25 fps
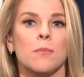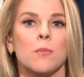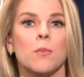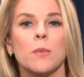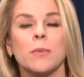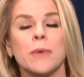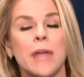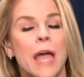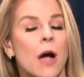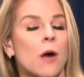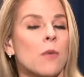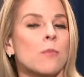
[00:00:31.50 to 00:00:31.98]

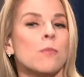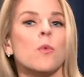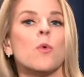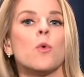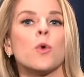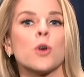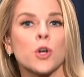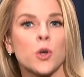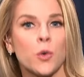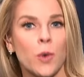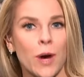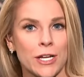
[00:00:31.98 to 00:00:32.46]
now
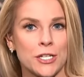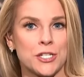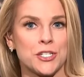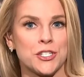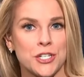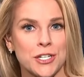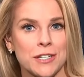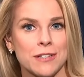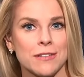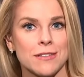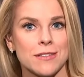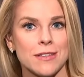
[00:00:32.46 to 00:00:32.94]
more
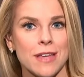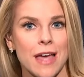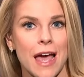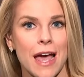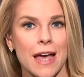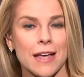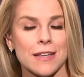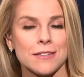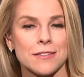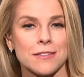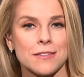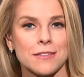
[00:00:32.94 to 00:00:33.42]
questions
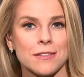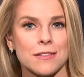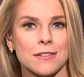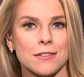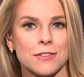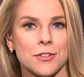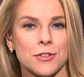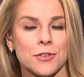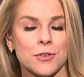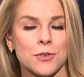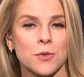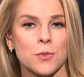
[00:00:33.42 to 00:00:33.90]
as
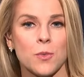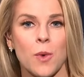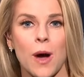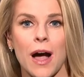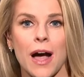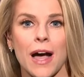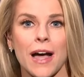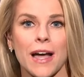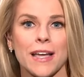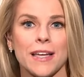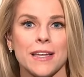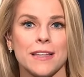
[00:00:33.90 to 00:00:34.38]
to
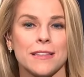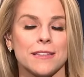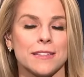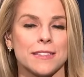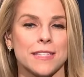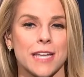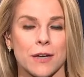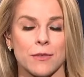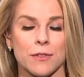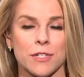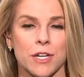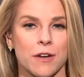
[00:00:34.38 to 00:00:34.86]
why the
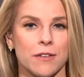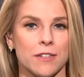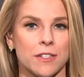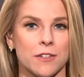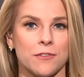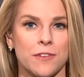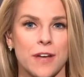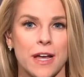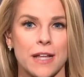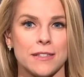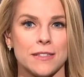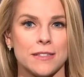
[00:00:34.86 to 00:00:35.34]
Secretary of
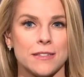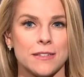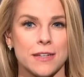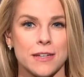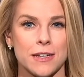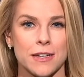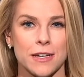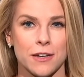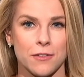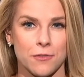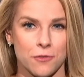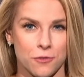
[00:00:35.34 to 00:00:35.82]
Defense
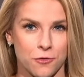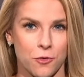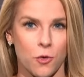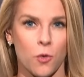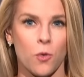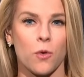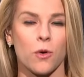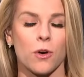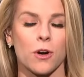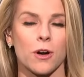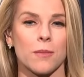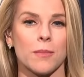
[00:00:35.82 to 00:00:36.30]
didn't
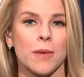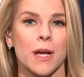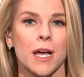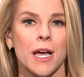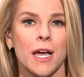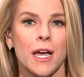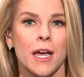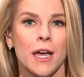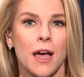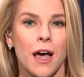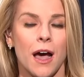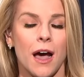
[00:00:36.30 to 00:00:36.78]
inform
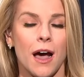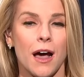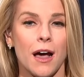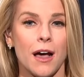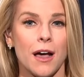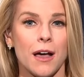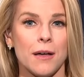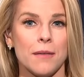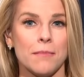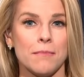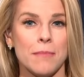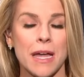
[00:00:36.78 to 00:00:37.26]

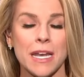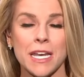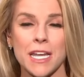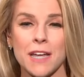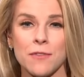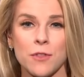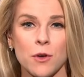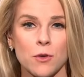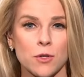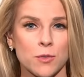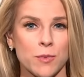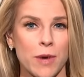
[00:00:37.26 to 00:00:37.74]
uh, many
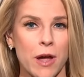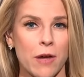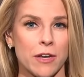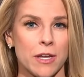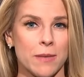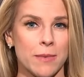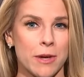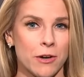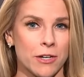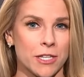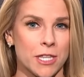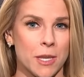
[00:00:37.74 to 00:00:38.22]
of those around
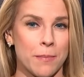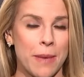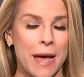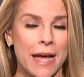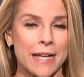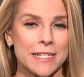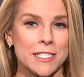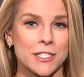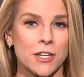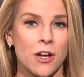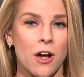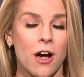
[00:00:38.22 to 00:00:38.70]
him here at the
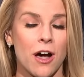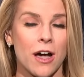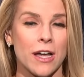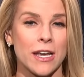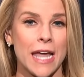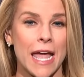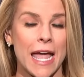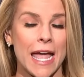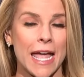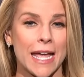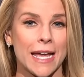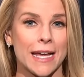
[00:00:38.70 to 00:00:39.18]
Pentagon
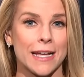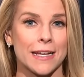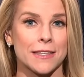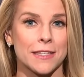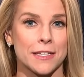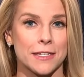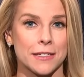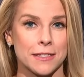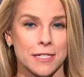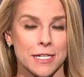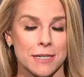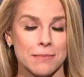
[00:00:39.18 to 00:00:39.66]
and
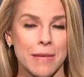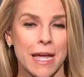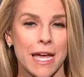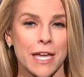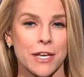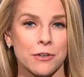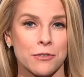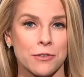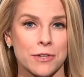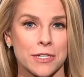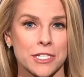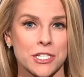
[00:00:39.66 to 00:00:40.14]
the
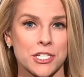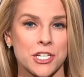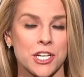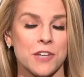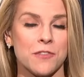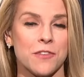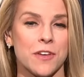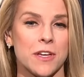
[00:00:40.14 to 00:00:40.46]
Commander in Chief